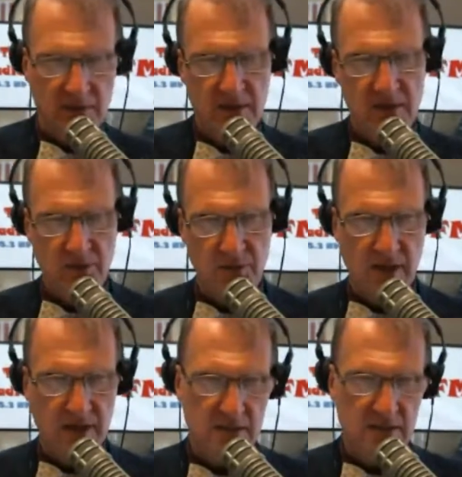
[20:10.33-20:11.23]

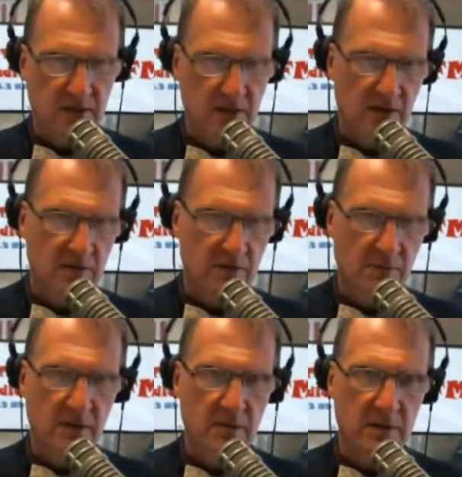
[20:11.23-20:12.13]
Israelites in their
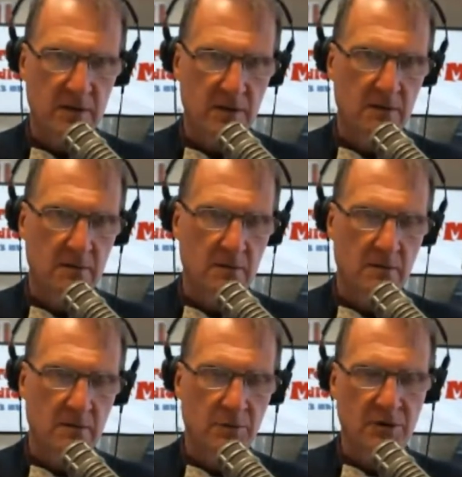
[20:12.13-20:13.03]
republic
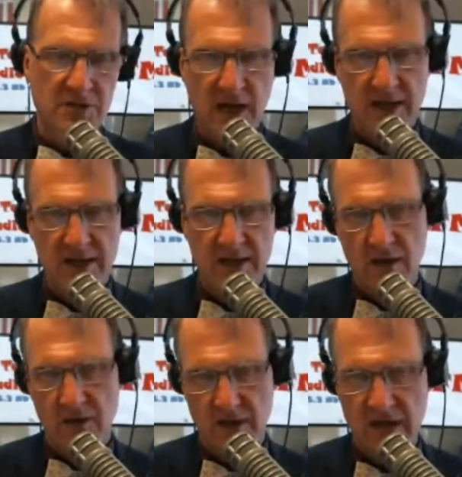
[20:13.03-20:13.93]
protect
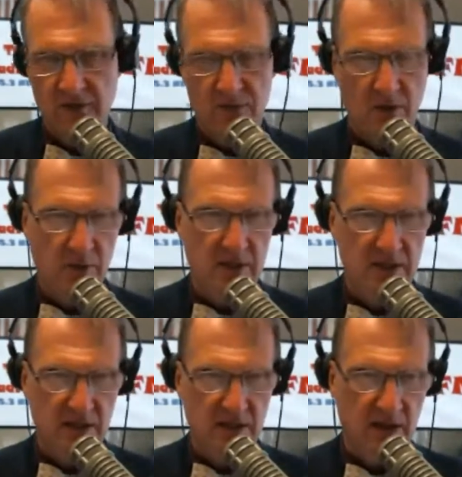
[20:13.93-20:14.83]
even runaway
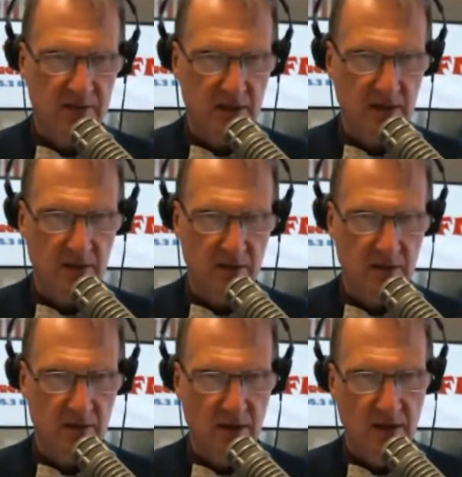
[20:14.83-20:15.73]
slaves in
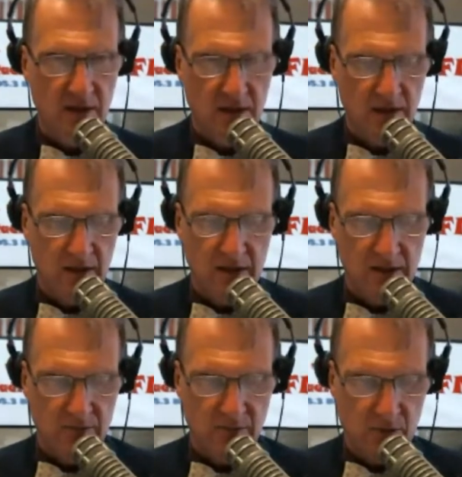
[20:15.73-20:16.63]

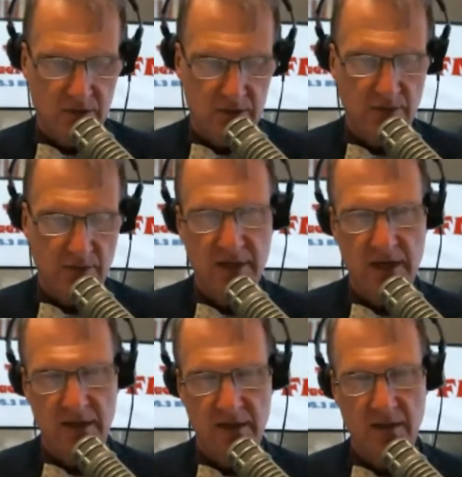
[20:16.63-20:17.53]
their borders? They
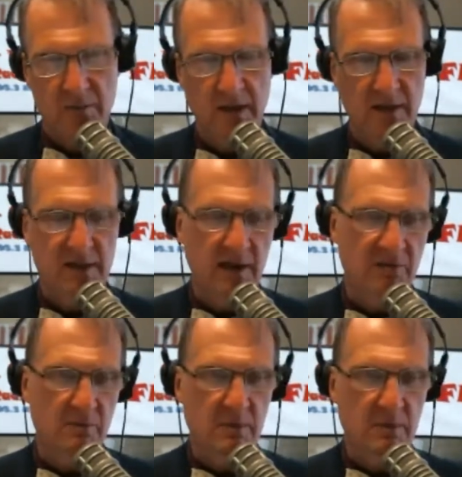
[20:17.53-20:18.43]
protected them, and they gave
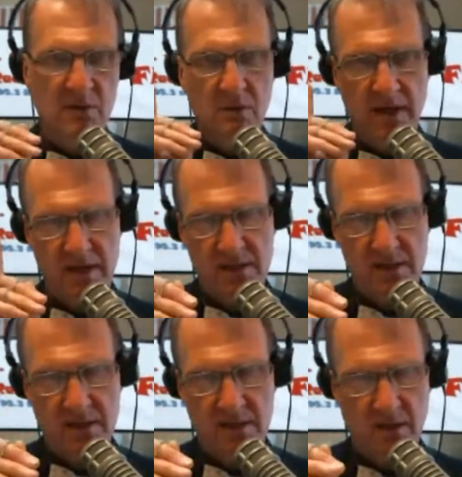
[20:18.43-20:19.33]
them equal access
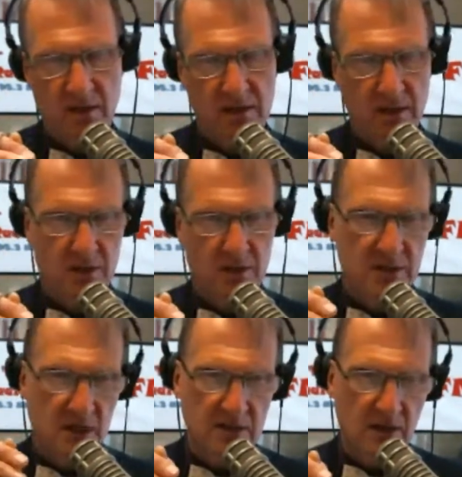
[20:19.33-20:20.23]
to the law. In other words,
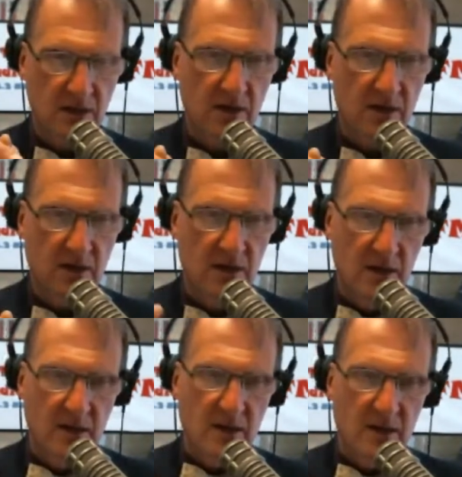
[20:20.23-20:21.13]
God's law,
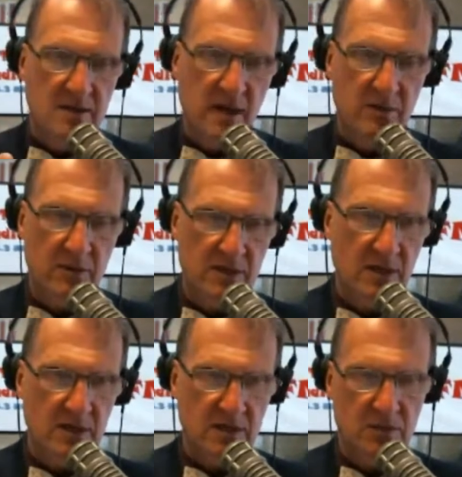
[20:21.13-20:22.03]
his equity and
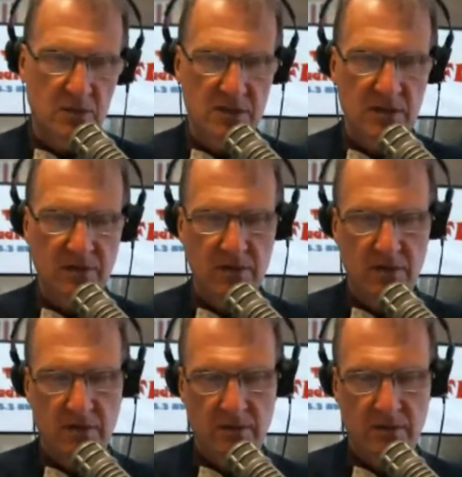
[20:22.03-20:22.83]
justice, was given